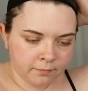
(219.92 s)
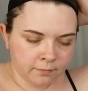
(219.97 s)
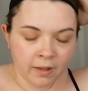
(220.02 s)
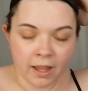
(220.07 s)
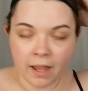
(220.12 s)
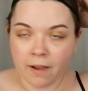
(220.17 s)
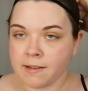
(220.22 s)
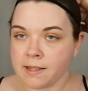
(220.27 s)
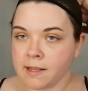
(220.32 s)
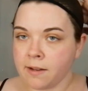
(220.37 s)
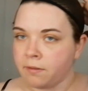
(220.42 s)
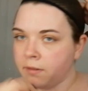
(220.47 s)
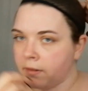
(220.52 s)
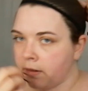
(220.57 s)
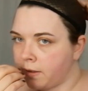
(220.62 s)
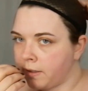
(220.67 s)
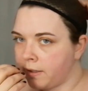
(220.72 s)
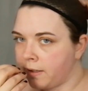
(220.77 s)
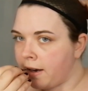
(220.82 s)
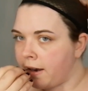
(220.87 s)
How's
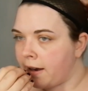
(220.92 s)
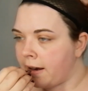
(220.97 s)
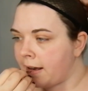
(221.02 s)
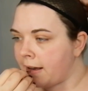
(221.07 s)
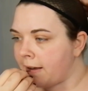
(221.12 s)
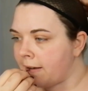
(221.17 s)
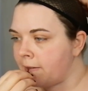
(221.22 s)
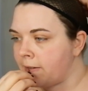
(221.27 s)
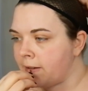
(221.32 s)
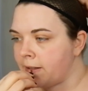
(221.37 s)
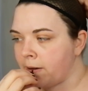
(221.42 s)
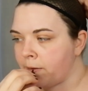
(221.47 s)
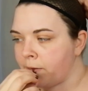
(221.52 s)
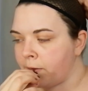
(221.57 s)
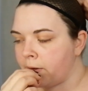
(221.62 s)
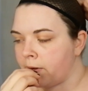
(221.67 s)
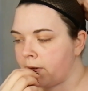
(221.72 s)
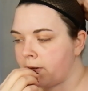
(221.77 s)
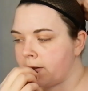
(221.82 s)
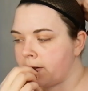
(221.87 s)
everyone's day? How is
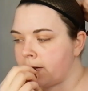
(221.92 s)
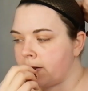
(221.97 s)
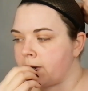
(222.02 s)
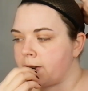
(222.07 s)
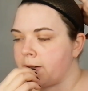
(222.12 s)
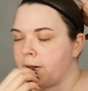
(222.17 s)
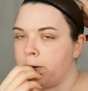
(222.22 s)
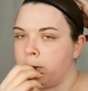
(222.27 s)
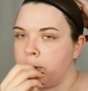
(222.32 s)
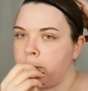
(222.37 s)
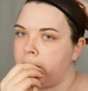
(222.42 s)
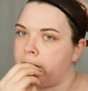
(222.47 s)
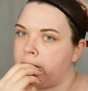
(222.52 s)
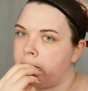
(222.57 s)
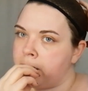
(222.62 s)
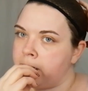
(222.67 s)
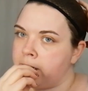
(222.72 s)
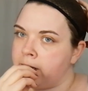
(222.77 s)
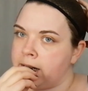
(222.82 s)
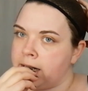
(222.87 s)
everyone's October
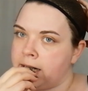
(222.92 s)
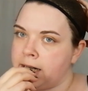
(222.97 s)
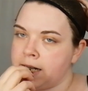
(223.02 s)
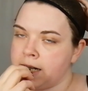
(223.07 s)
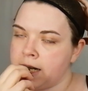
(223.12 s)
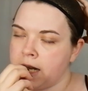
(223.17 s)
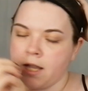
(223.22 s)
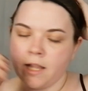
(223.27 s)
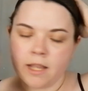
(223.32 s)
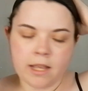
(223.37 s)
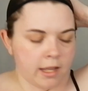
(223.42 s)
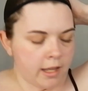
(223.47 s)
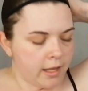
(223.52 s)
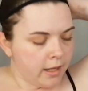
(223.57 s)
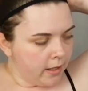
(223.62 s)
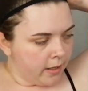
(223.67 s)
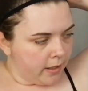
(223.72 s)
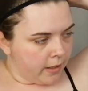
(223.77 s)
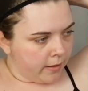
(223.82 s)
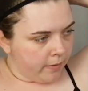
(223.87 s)
going?
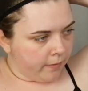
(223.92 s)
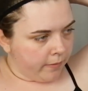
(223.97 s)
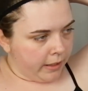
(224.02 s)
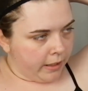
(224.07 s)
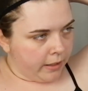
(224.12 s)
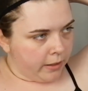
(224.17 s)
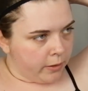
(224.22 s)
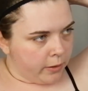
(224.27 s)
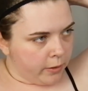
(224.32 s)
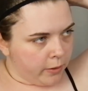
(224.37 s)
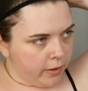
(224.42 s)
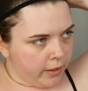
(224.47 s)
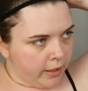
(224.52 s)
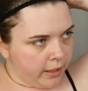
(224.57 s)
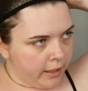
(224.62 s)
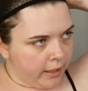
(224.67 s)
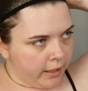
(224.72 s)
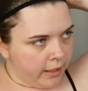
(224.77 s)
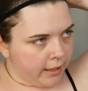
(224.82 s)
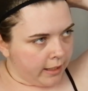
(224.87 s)
Are we
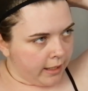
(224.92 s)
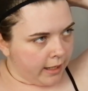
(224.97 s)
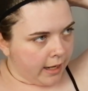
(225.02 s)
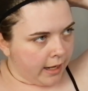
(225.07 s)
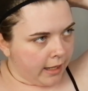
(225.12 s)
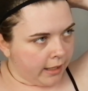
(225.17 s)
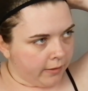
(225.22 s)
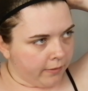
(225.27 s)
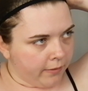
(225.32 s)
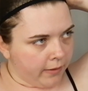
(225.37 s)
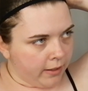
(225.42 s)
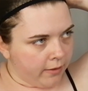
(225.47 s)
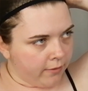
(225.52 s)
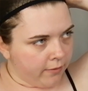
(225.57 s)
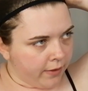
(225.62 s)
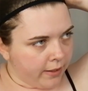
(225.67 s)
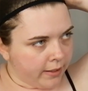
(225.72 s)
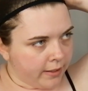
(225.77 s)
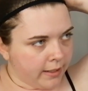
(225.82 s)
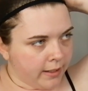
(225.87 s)
enjoying the Halloween
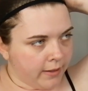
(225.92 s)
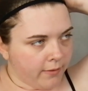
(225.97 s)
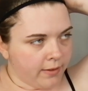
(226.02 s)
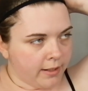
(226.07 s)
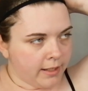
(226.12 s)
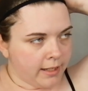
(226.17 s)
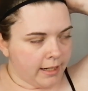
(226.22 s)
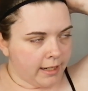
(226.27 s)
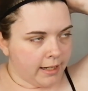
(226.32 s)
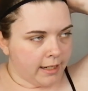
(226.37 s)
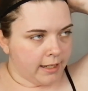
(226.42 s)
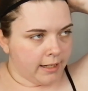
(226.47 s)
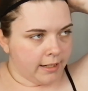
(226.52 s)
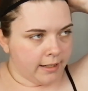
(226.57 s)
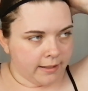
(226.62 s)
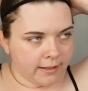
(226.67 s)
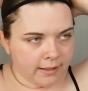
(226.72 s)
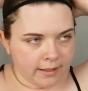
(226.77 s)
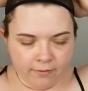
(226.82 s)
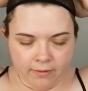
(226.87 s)

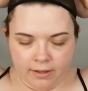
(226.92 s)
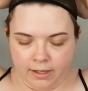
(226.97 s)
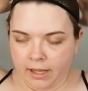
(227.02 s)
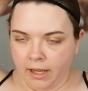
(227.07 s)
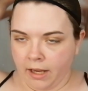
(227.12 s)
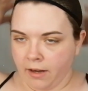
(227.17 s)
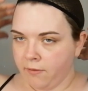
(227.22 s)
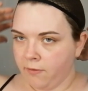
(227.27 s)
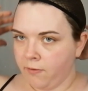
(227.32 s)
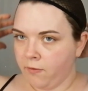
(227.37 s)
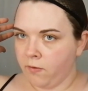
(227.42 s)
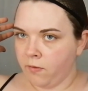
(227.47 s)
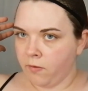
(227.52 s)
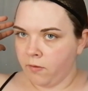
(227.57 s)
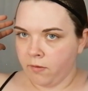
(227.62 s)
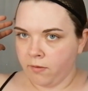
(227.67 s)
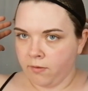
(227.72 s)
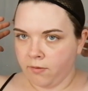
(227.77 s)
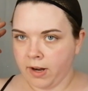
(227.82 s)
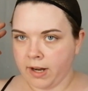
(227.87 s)
festivities? Are we getting
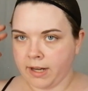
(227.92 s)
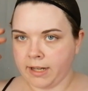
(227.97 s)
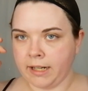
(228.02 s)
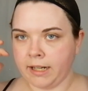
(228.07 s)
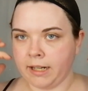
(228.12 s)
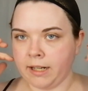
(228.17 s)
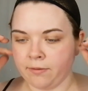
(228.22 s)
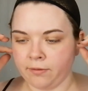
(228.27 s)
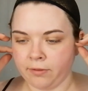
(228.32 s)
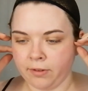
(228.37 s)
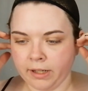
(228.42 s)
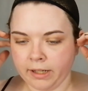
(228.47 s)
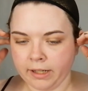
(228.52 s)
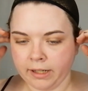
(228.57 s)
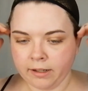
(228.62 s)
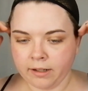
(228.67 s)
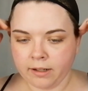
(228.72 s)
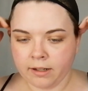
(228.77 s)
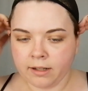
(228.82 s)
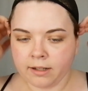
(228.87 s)
ready? Have
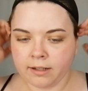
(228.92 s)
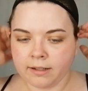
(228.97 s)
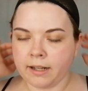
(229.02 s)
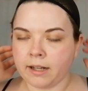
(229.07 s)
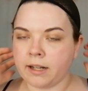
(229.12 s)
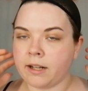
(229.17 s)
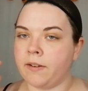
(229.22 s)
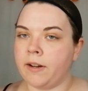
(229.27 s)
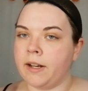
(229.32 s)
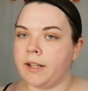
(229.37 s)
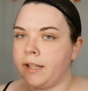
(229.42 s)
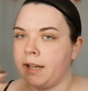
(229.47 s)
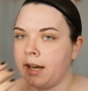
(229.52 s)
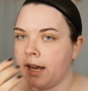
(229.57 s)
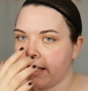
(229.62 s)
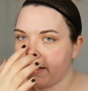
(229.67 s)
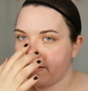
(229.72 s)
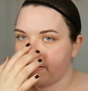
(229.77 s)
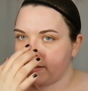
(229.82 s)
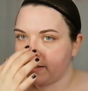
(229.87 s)
we decorated
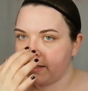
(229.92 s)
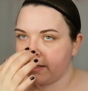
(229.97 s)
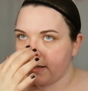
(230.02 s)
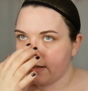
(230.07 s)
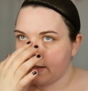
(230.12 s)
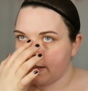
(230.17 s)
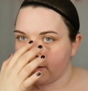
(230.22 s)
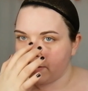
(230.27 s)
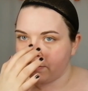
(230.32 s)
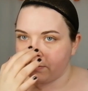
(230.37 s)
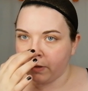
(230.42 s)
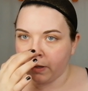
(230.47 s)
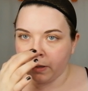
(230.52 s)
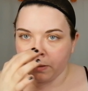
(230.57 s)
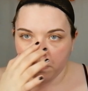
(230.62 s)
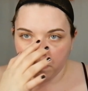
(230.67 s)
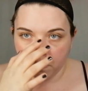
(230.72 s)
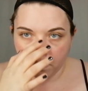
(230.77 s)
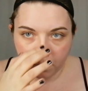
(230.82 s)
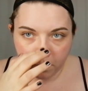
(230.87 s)
houses? Have we
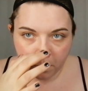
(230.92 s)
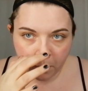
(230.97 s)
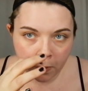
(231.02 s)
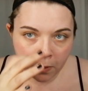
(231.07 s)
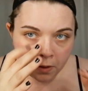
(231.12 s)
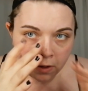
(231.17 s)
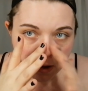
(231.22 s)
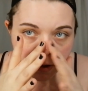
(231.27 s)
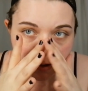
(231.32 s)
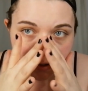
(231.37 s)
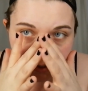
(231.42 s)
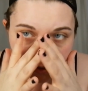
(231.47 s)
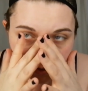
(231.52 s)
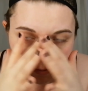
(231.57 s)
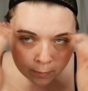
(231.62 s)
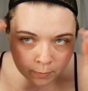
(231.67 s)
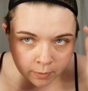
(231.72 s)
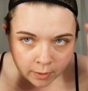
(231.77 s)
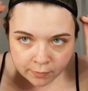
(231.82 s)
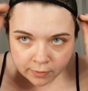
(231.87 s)
bought
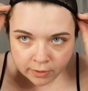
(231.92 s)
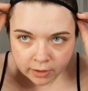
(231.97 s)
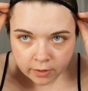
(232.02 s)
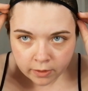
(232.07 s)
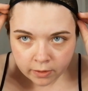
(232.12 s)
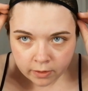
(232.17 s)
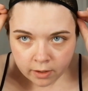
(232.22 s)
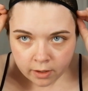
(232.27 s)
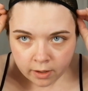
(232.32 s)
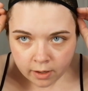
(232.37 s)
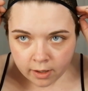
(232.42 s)
costumes? What have we done?